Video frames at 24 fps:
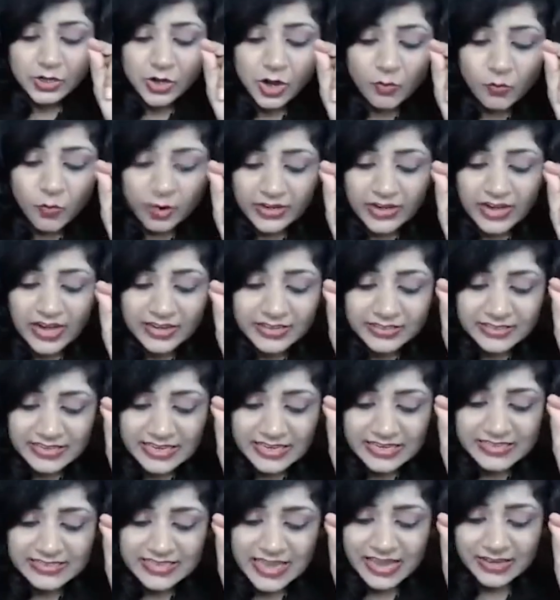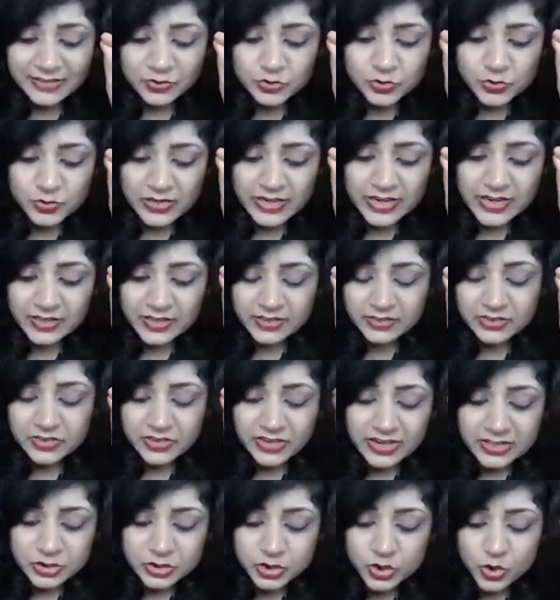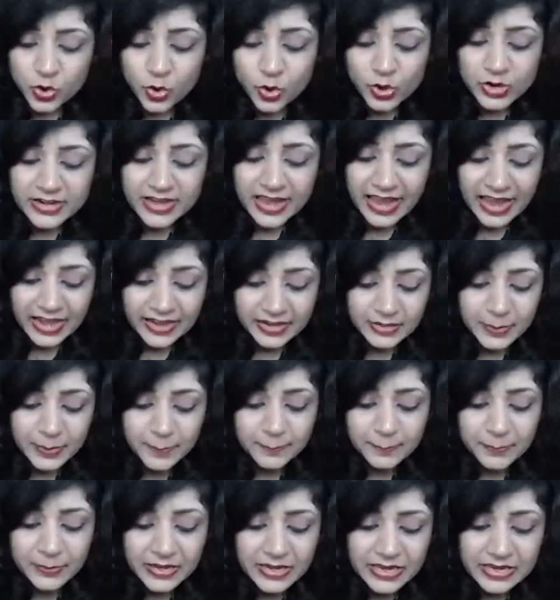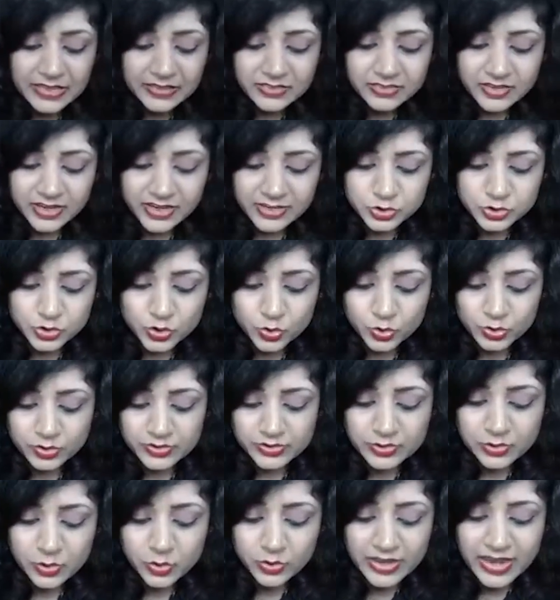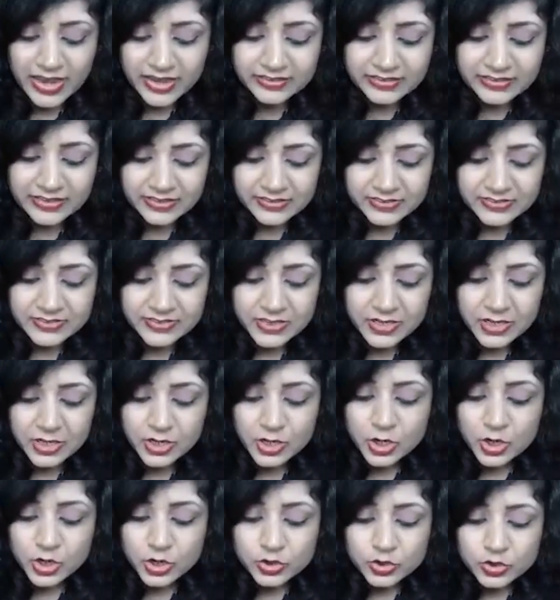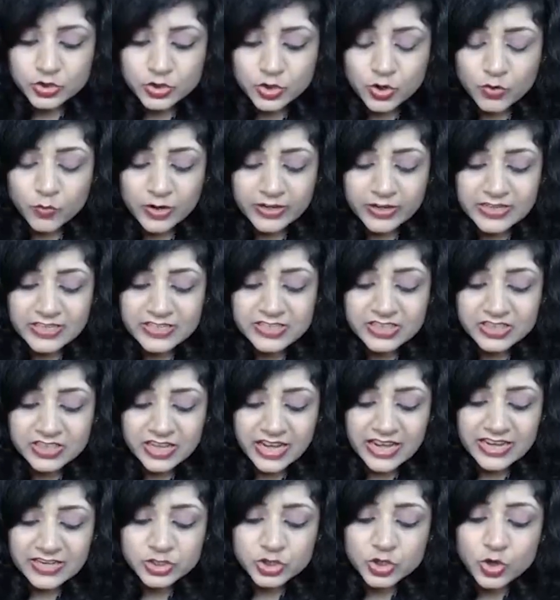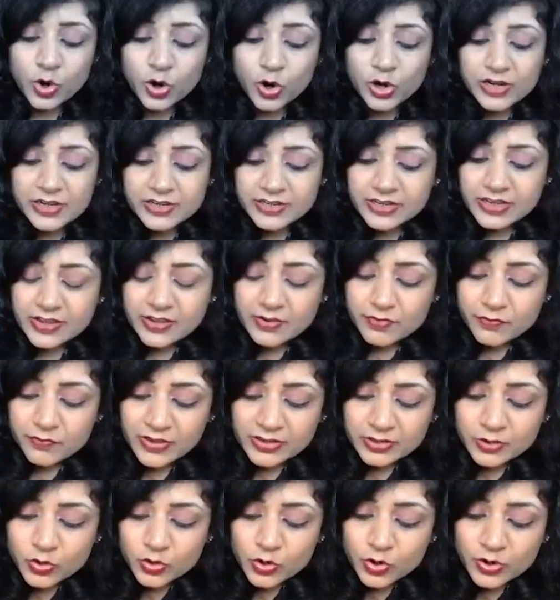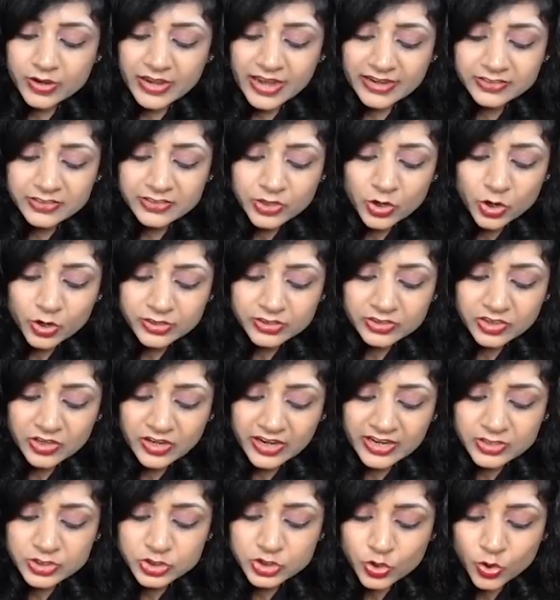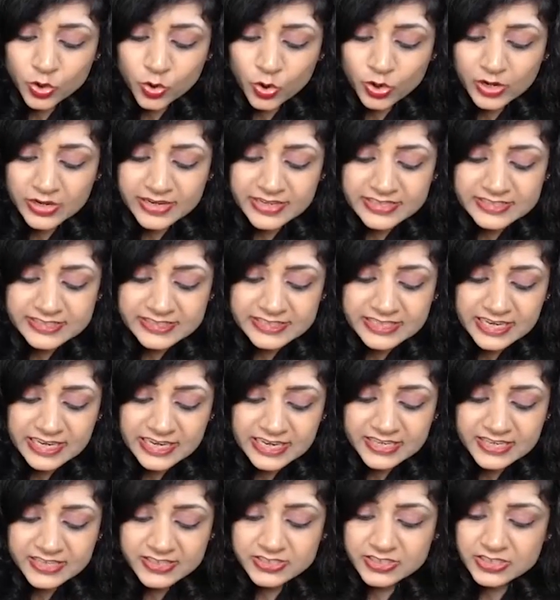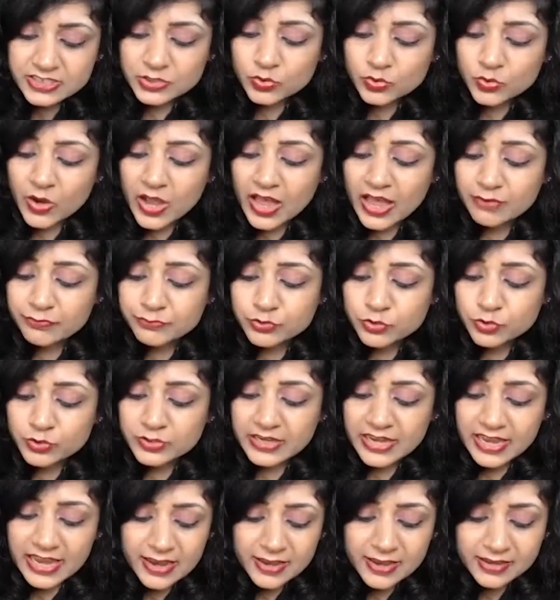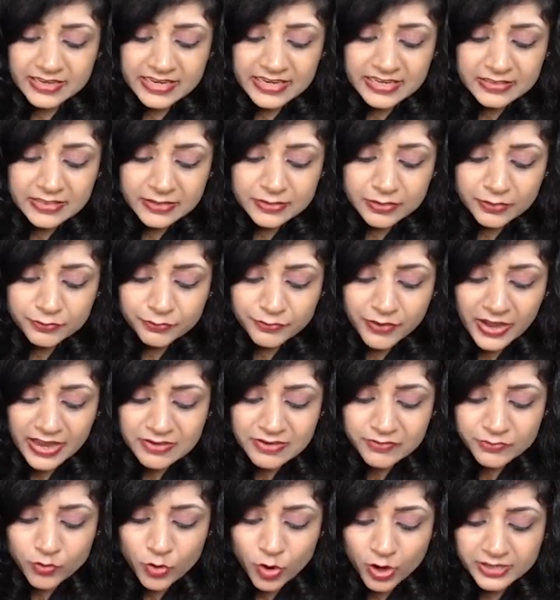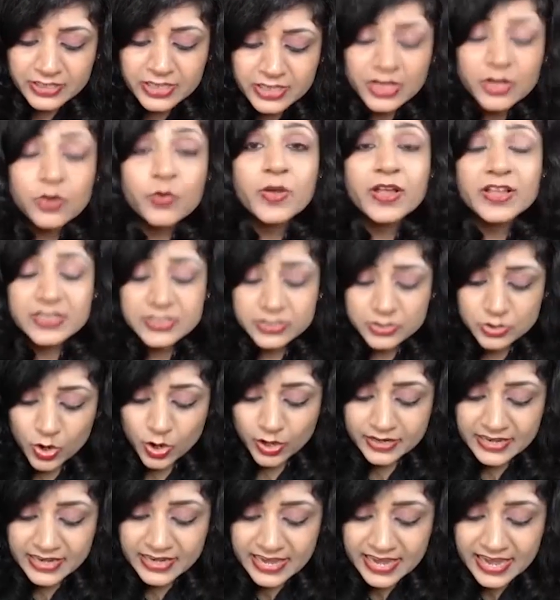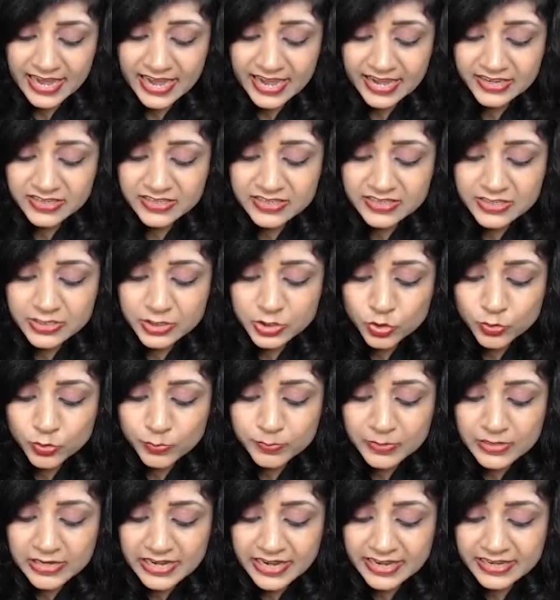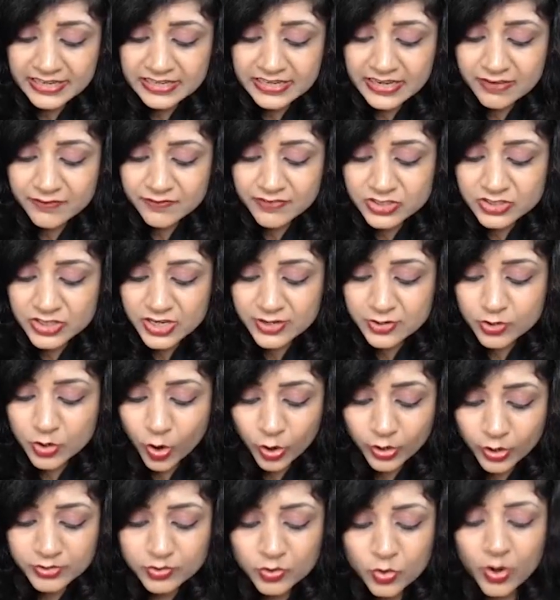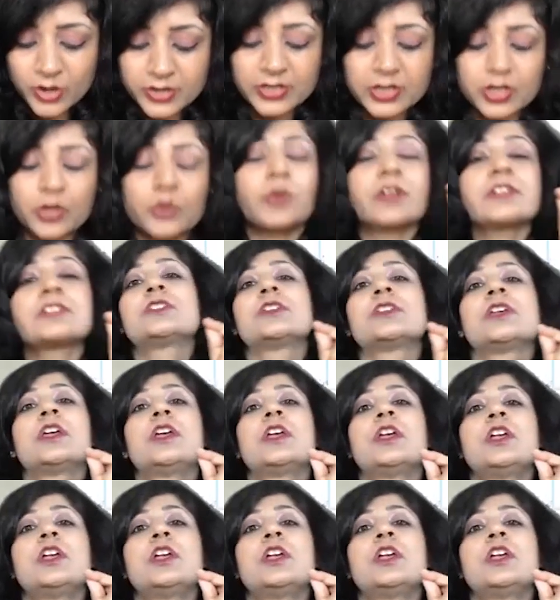Now what are these actually? Threshold and pre-threshold. Look at this. So what is threshold? When you look at your threshold disease, you have to take either the five contiguous or eight cumulative, which are non-contiguous.